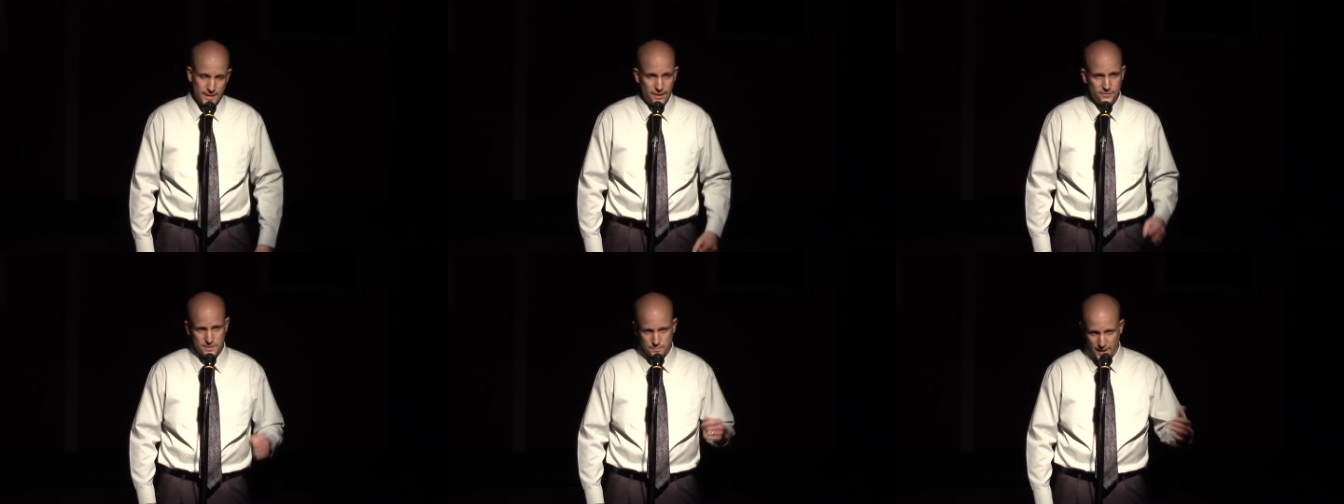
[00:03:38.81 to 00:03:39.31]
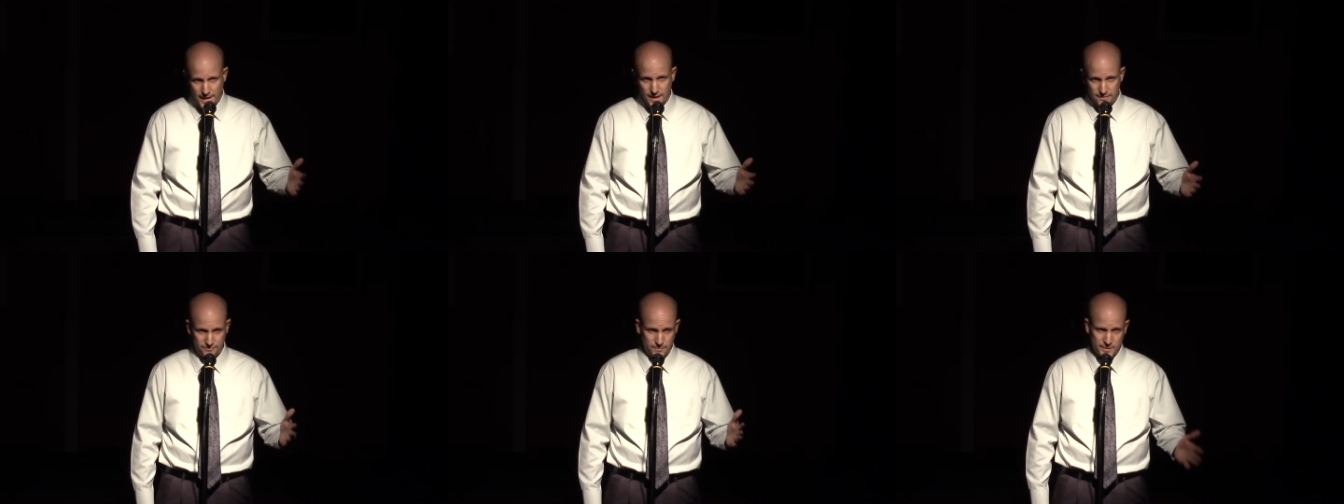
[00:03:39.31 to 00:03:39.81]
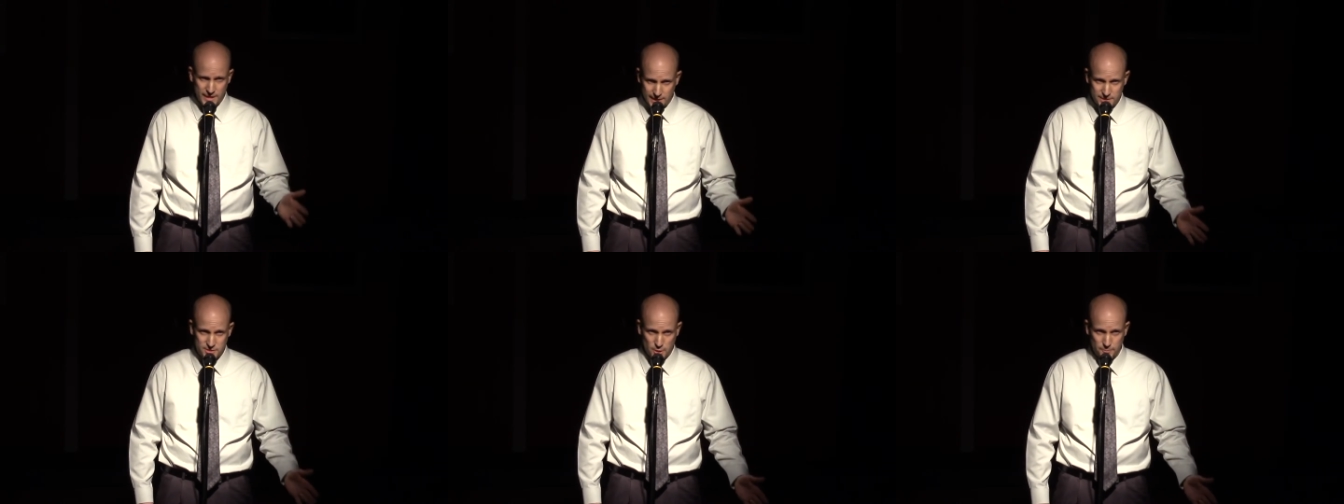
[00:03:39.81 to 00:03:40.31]
and I was banned from
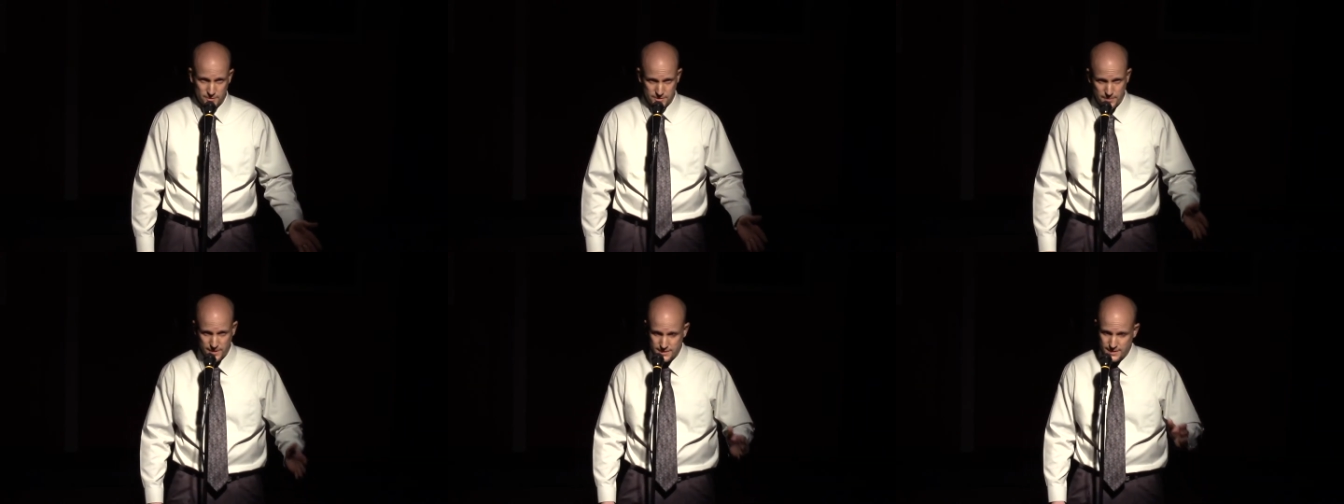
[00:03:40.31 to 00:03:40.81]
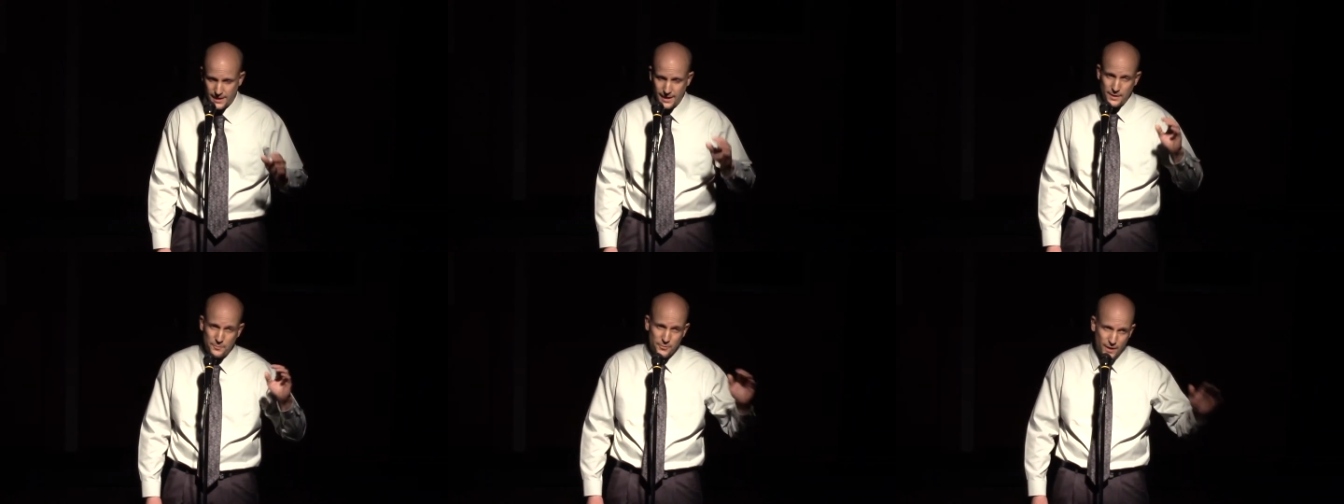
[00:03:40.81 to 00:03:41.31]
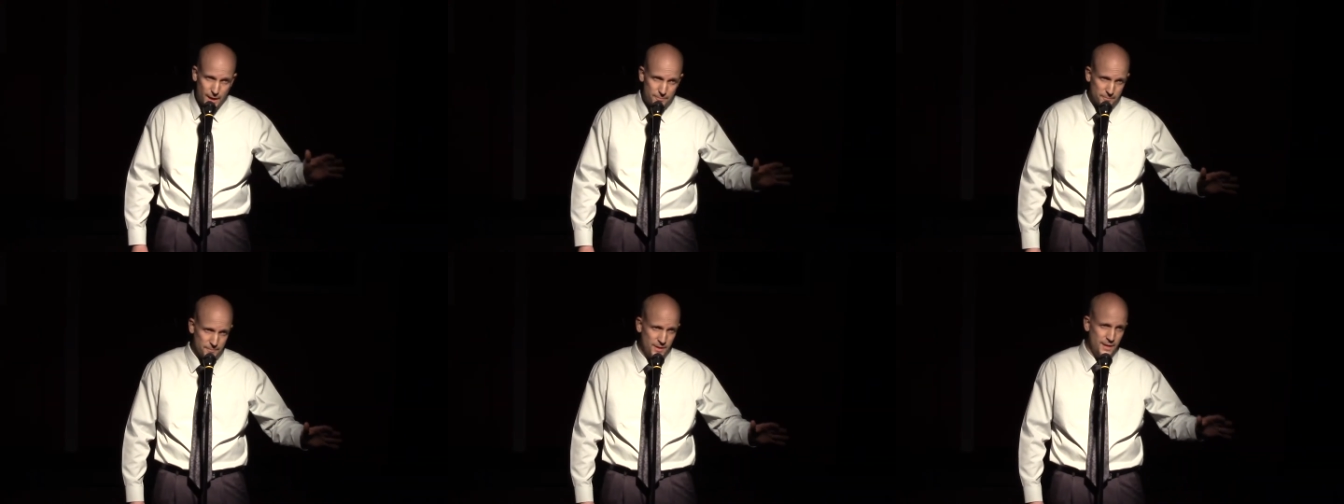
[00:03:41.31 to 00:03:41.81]
King Supers because I had a
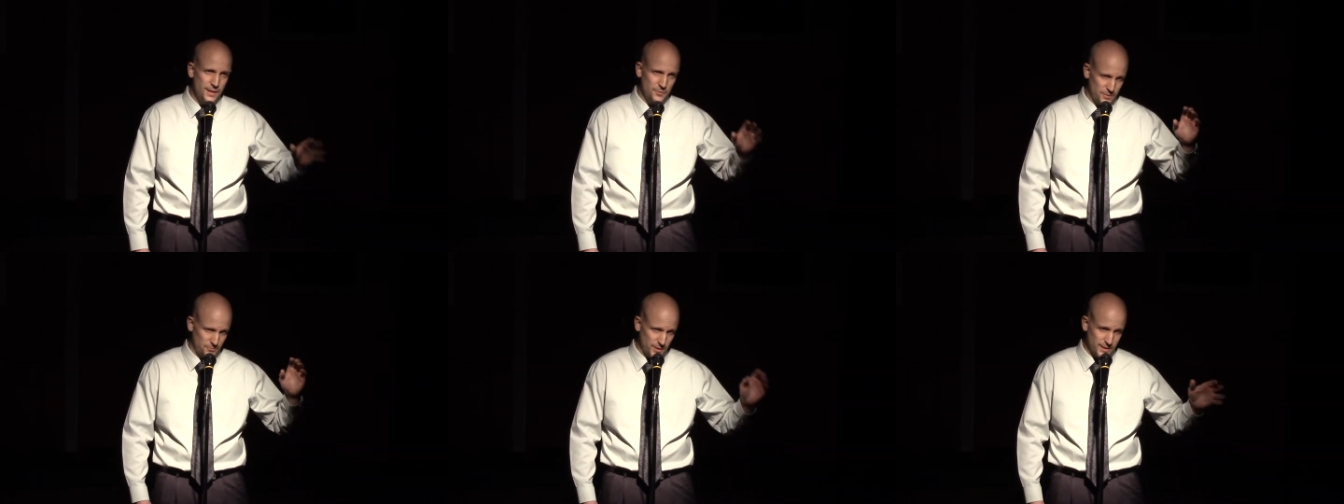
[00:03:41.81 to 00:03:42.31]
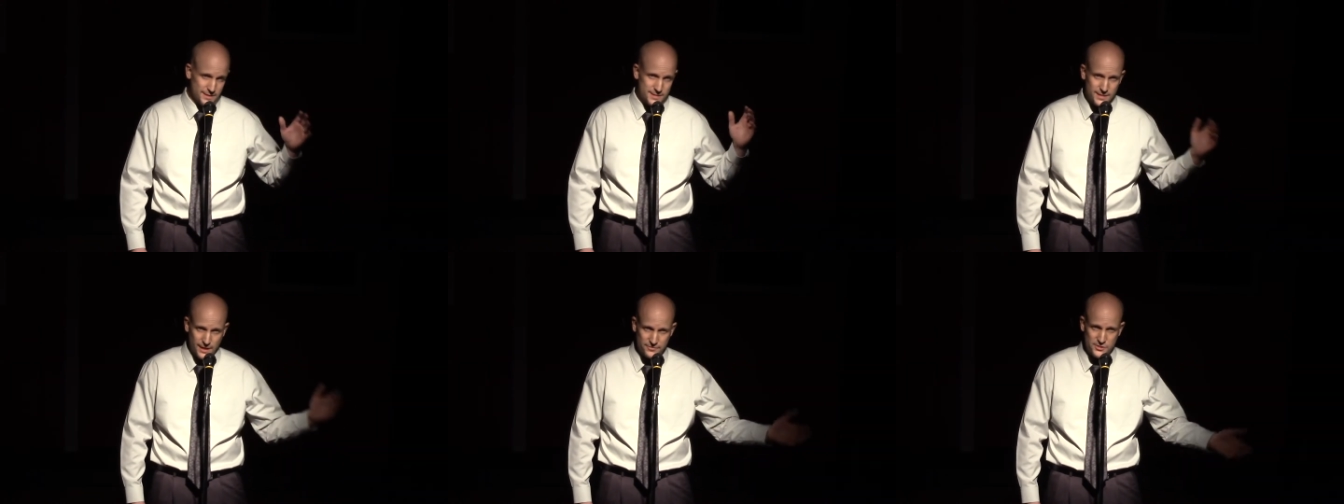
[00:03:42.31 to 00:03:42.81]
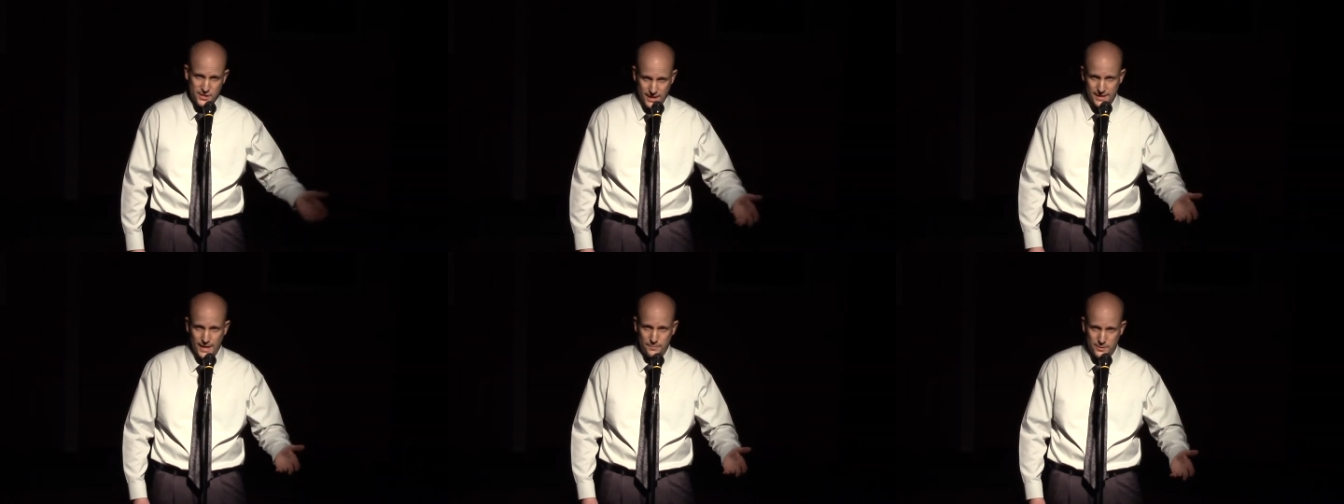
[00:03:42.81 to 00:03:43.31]
problem with one of the
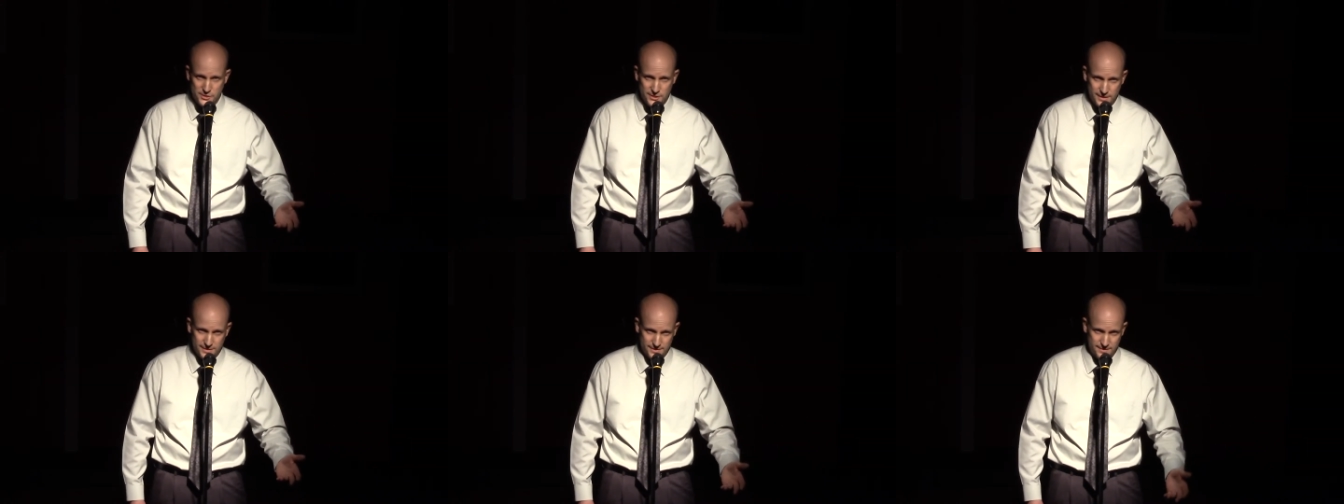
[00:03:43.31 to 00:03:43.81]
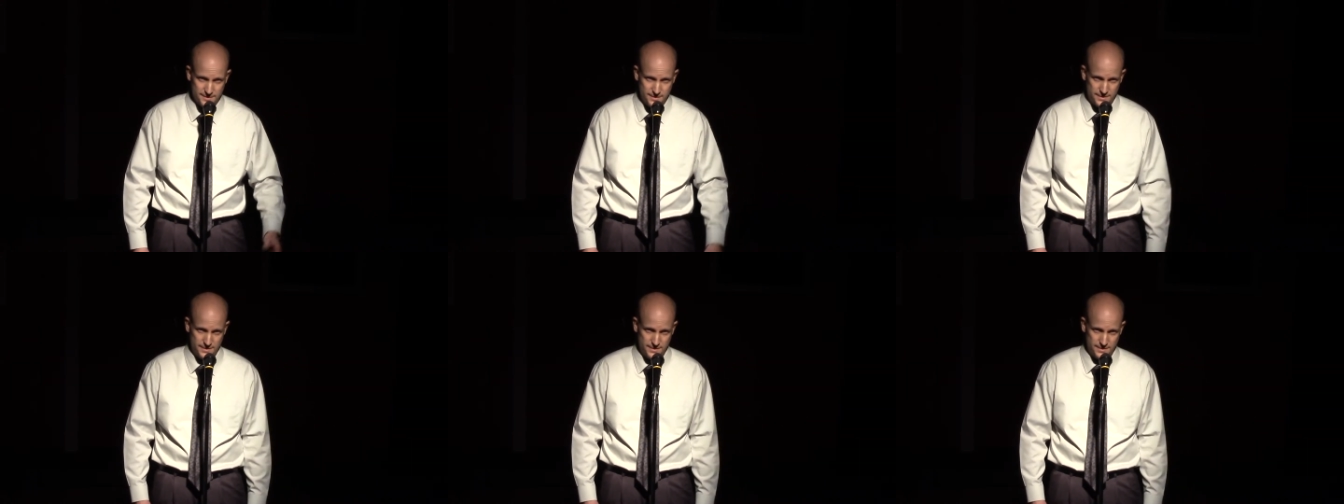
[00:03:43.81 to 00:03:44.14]
self-checkout machines.